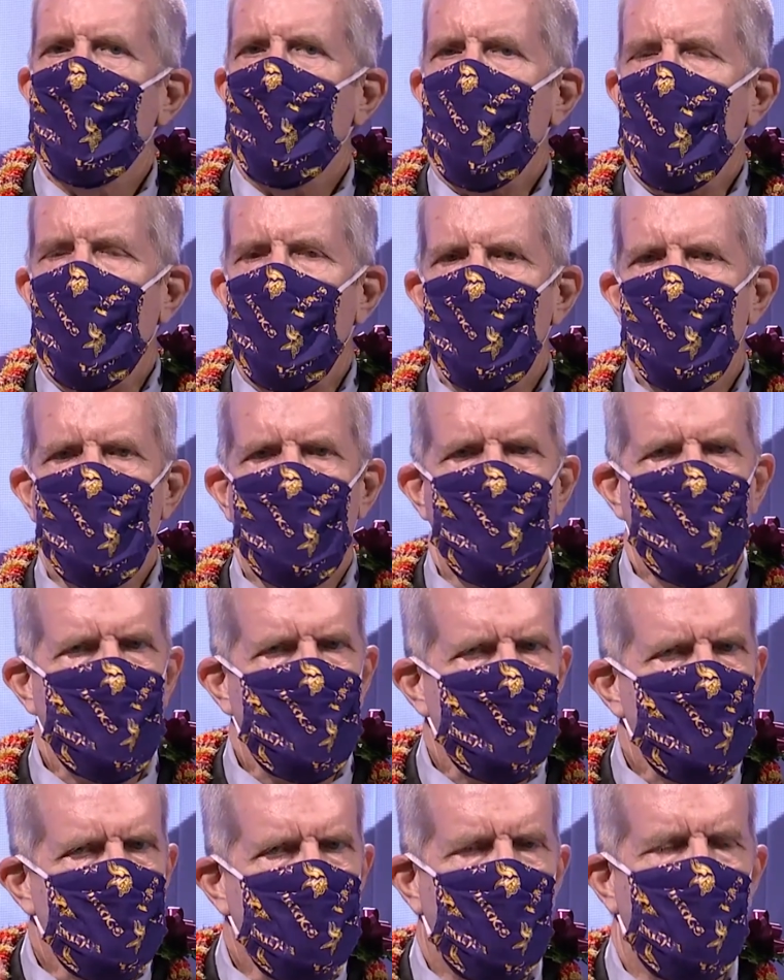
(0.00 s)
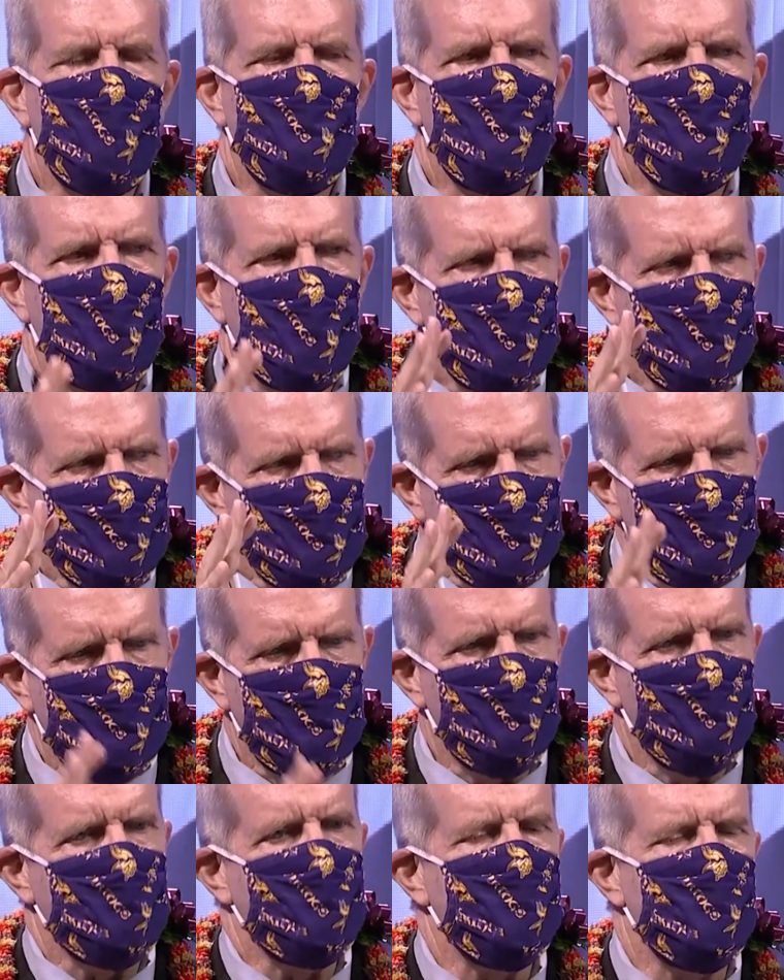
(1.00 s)
I will be tough
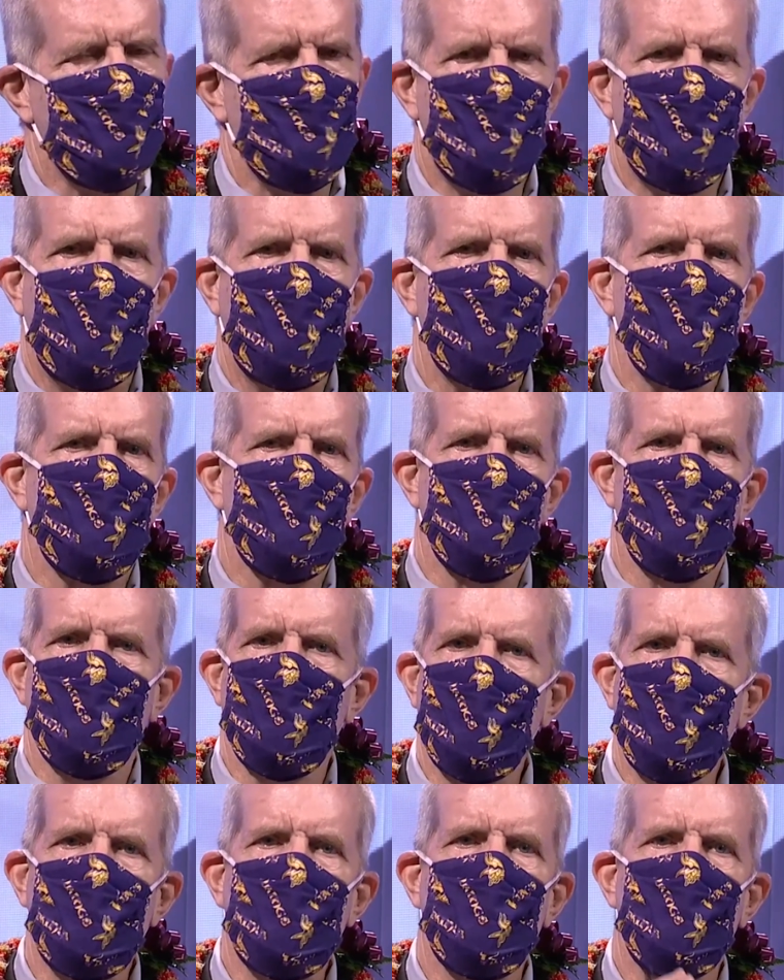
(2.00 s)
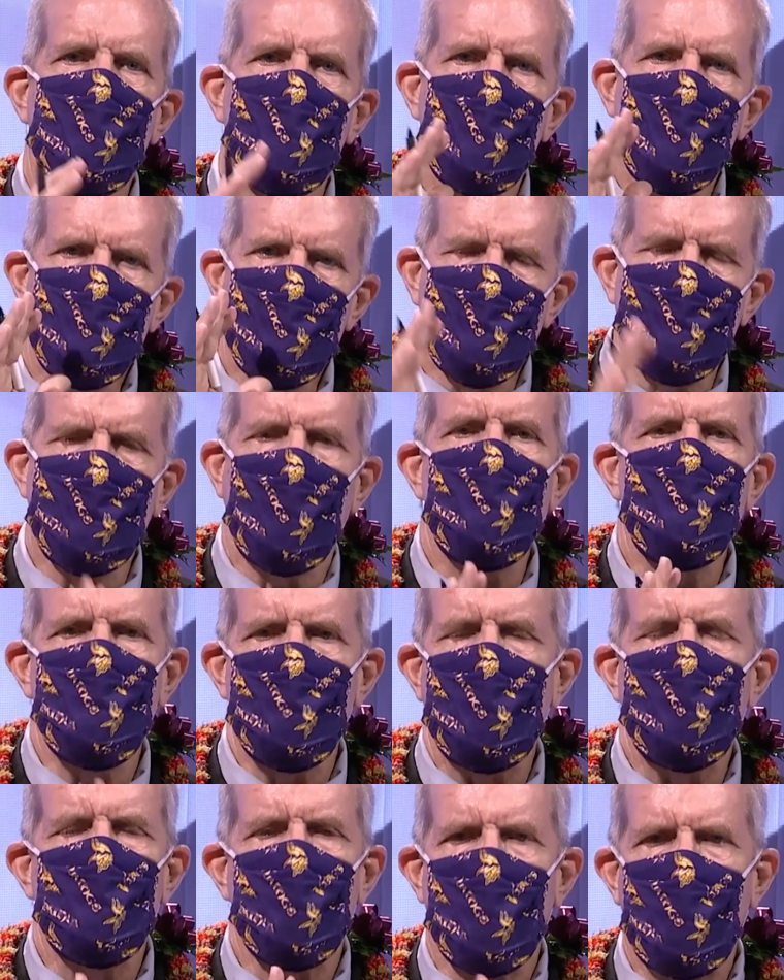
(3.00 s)
with the defendants who need it. Some
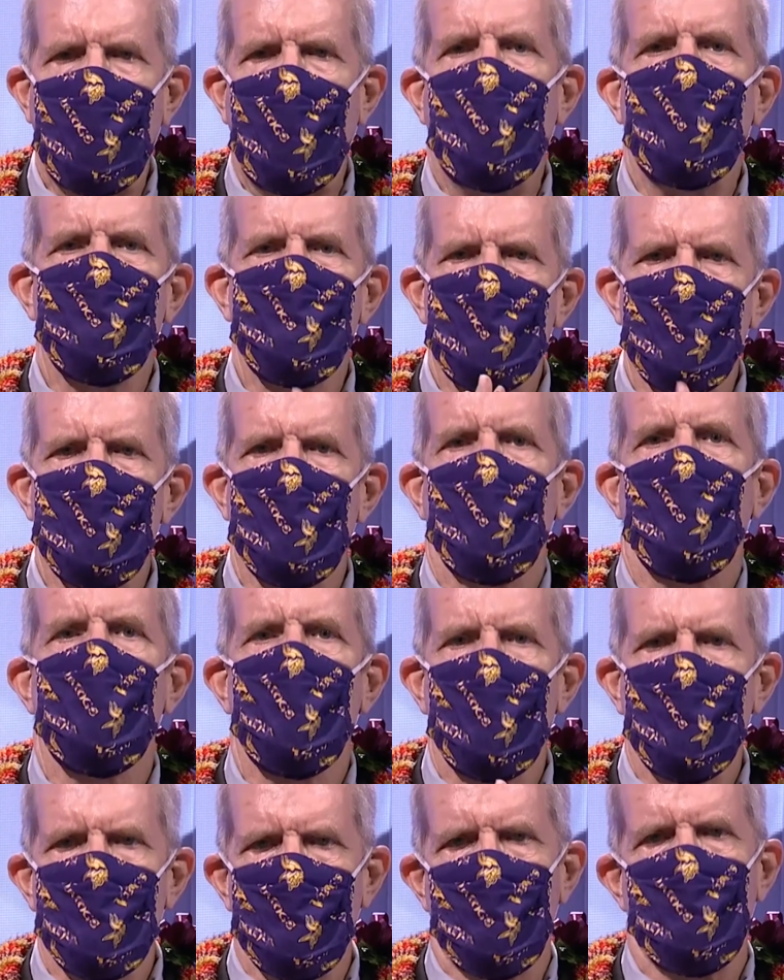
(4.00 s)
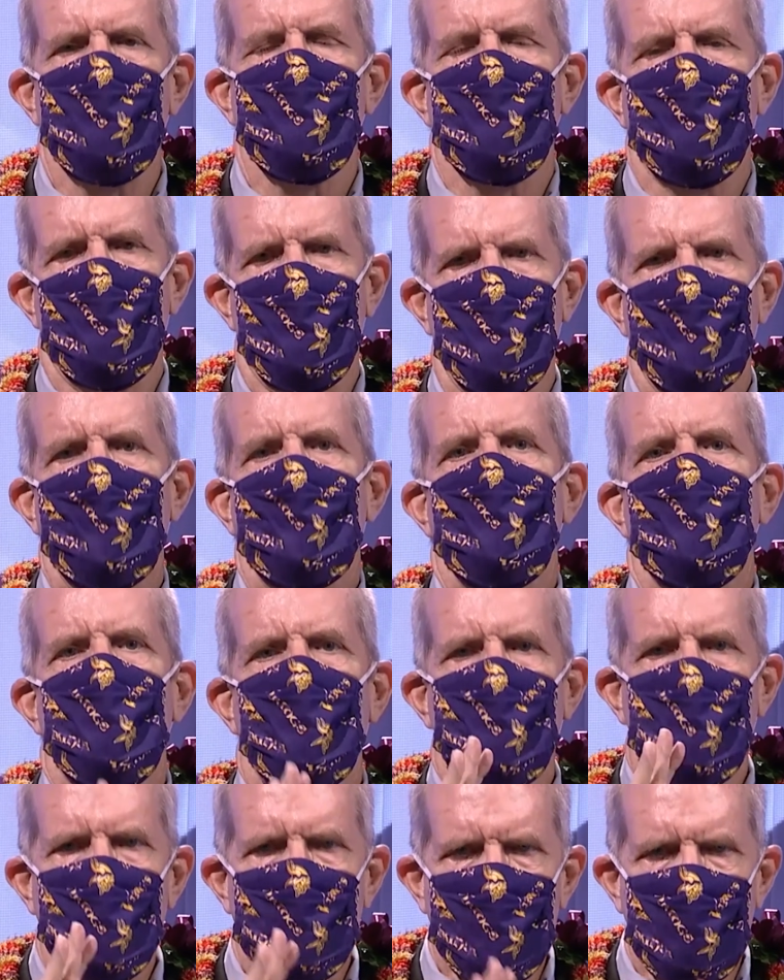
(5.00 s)
people have to go to prison to
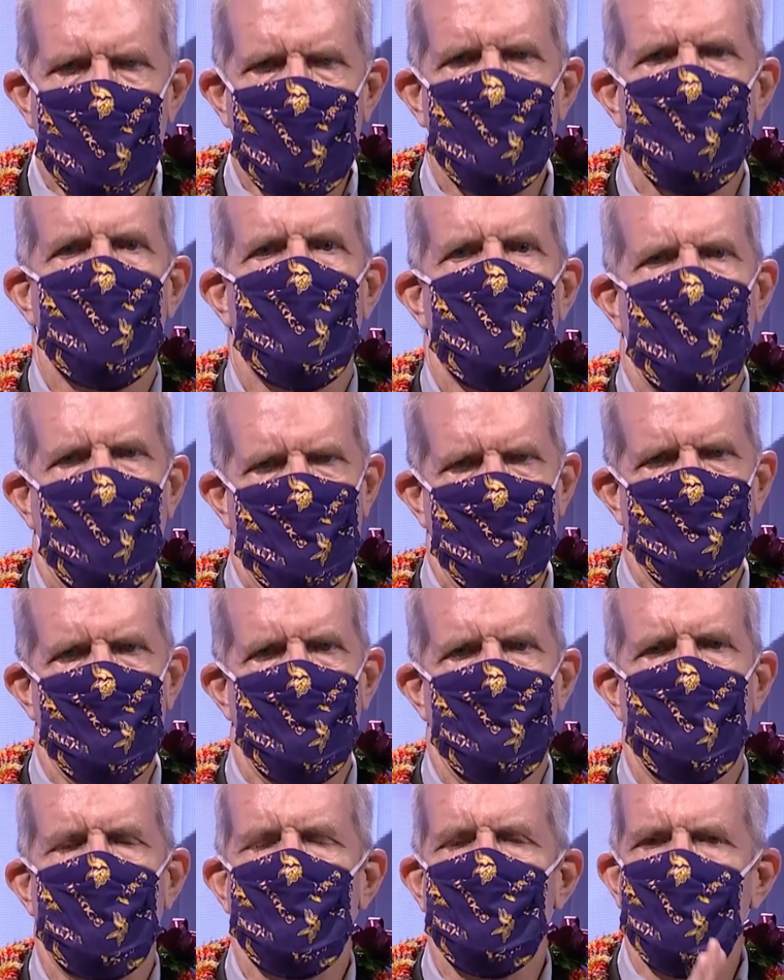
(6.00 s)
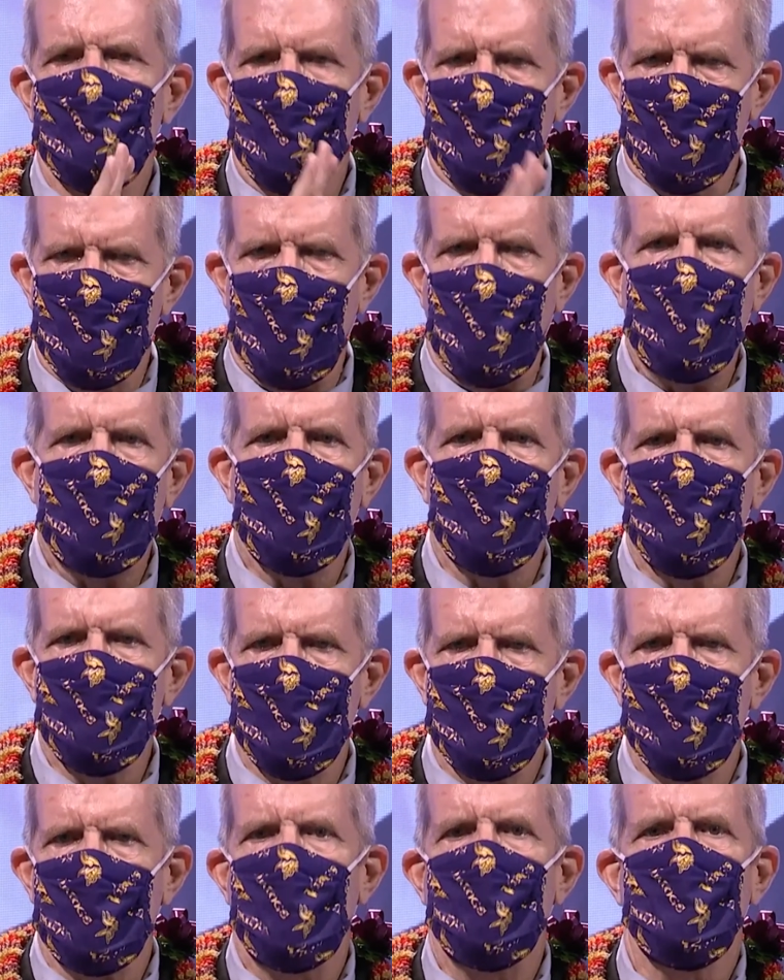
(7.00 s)
protect the rest of us. The violent, the
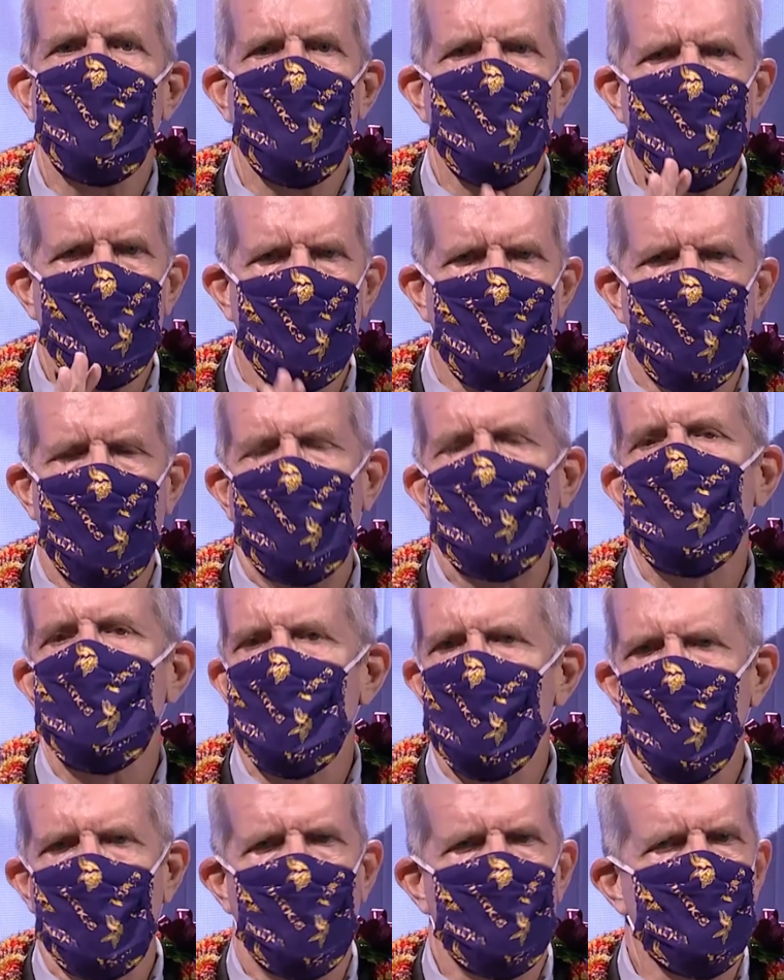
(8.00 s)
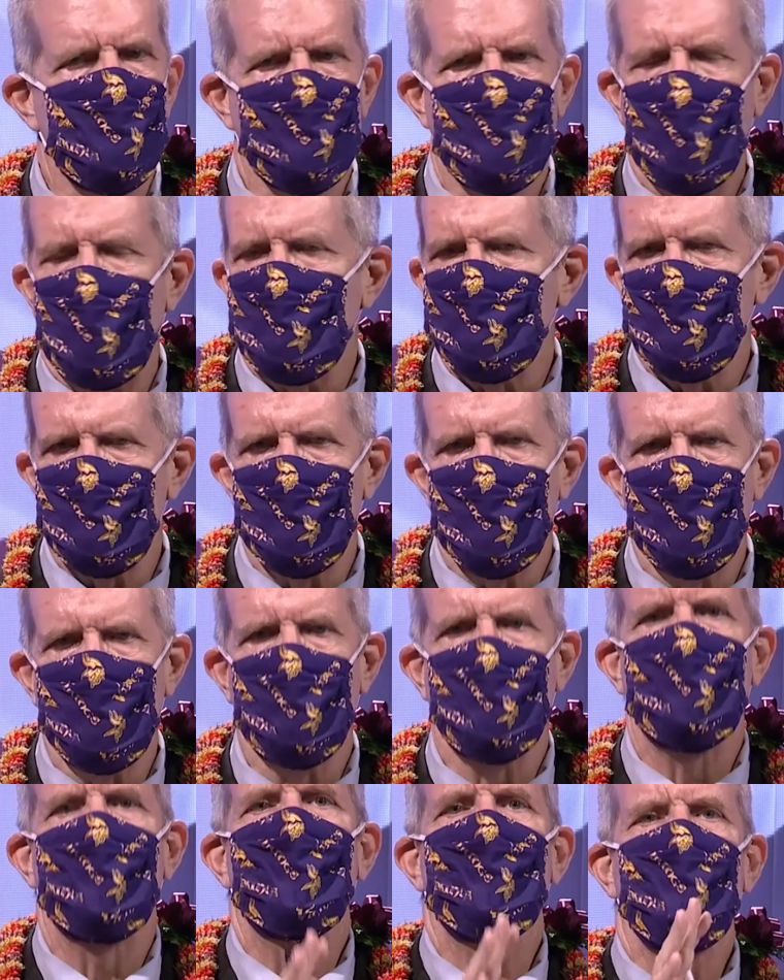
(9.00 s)
dangerous, the ones who won't stop stealing
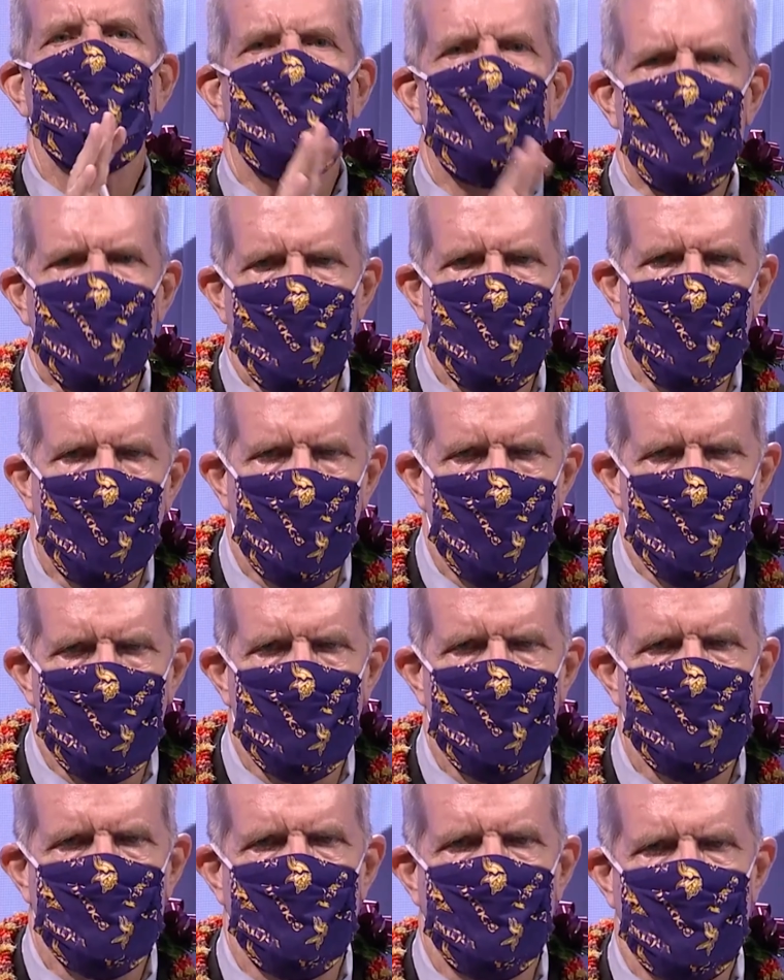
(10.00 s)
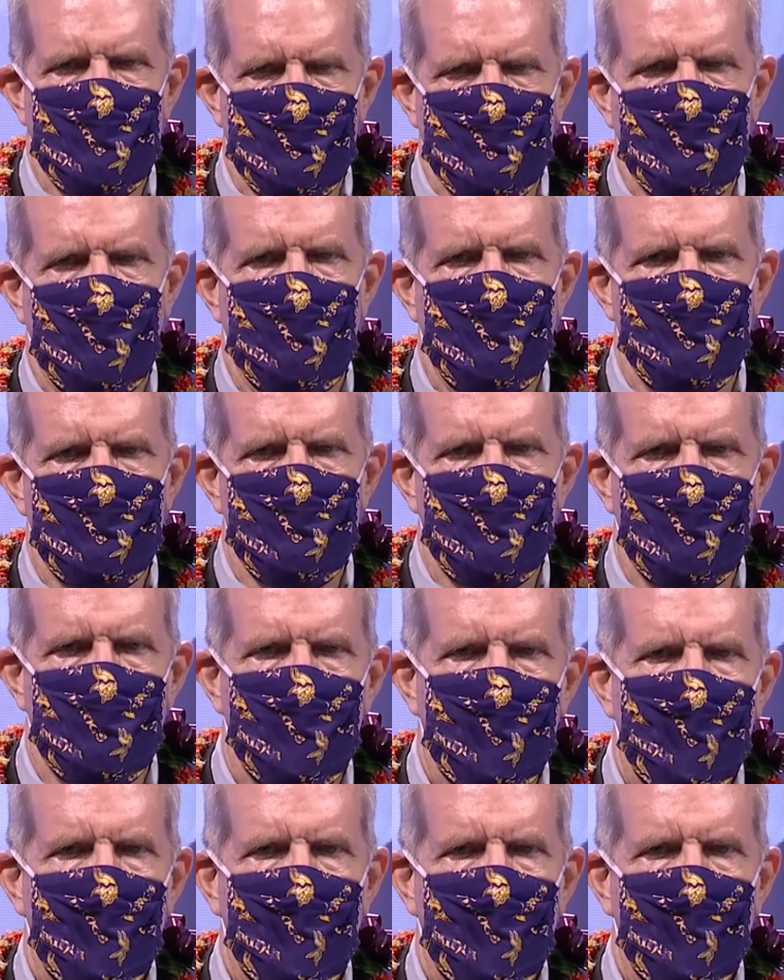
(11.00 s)
should go to prison at sentencing.